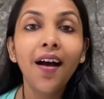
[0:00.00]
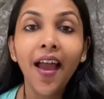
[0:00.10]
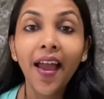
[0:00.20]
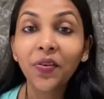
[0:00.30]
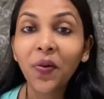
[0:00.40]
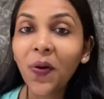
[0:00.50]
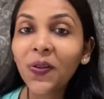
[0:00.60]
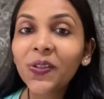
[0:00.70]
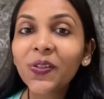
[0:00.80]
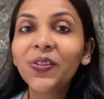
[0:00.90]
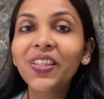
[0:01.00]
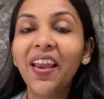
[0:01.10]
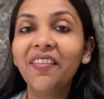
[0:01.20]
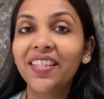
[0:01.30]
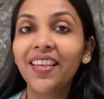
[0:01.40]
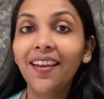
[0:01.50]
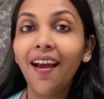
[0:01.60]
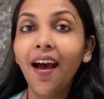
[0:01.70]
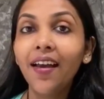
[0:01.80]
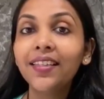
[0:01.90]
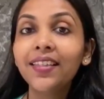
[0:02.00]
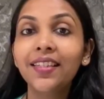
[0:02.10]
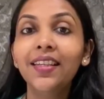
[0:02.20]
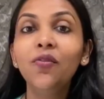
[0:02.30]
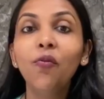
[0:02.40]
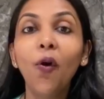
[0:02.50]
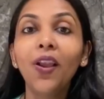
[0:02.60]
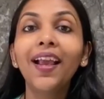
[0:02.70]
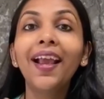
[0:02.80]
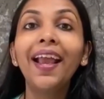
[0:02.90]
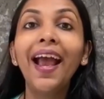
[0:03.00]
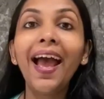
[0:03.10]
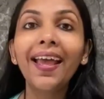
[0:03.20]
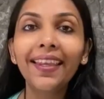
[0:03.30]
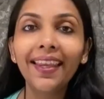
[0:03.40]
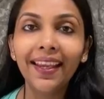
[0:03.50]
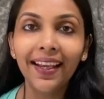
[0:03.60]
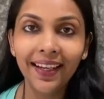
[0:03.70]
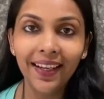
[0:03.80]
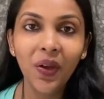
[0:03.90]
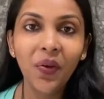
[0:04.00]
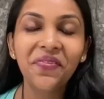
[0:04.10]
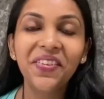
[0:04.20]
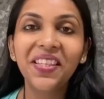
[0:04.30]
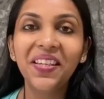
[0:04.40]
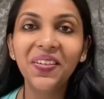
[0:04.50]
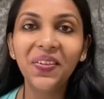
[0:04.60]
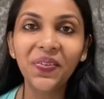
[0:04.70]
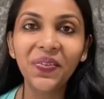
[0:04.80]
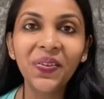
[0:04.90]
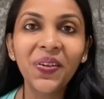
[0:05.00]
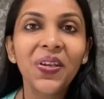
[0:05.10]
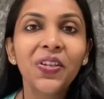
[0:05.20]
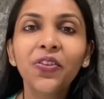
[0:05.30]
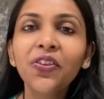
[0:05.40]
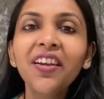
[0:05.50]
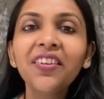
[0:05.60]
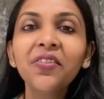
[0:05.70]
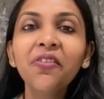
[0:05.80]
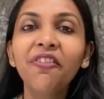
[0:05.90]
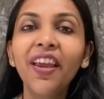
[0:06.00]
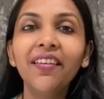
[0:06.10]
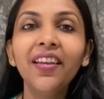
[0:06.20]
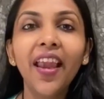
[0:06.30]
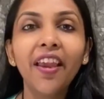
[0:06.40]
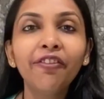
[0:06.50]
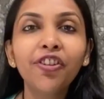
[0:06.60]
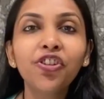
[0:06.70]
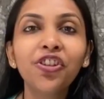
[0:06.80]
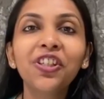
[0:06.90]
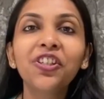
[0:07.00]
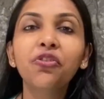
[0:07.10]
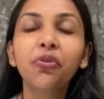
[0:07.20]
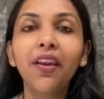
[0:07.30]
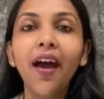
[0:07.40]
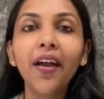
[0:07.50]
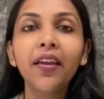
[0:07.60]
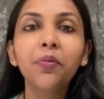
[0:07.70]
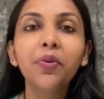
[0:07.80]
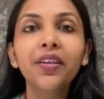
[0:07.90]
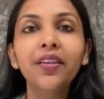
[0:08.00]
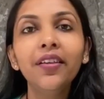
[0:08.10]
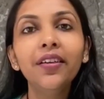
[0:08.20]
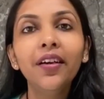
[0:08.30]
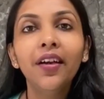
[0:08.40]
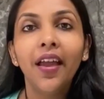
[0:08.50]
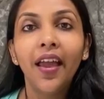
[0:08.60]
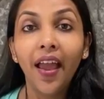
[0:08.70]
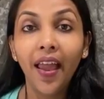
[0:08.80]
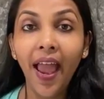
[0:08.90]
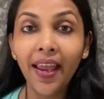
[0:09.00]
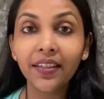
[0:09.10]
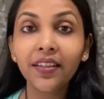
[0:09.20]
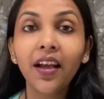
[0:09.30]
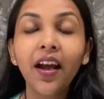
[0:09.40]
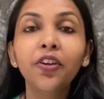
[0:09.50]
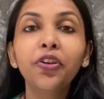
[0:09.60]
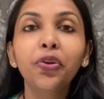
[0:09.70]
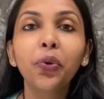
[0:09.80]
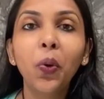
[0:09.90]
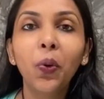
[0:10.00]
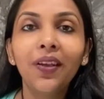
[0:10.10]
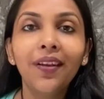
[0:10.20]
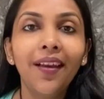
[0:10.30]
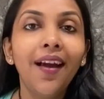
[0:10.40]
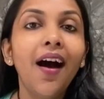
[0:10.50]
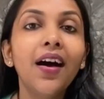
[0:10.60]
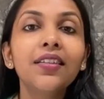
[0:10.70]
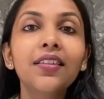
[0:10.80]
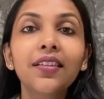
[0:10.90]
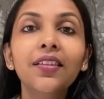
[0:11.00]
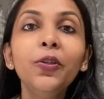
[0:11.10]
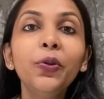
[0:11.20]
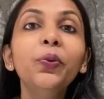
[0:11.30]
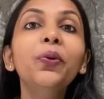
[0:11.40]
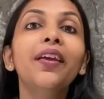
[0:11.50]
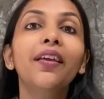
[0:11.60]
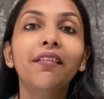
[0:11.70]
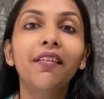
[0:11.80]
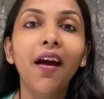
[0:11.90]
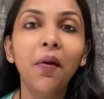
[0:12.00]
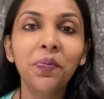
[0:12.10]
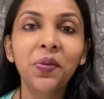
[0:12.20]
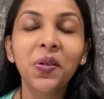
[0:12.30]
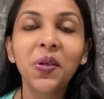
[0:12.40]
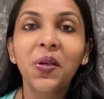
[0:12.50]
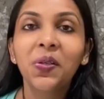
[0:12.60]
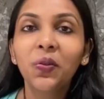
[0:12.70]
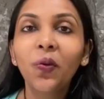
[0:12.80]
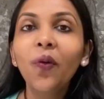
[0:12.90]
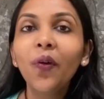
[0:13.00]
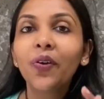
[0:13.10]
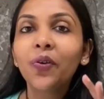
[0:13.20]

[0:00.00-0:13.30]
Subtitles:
And also there is an unseen volcanic within you. So you are, very efficient, reliable, and in control until you erupt. So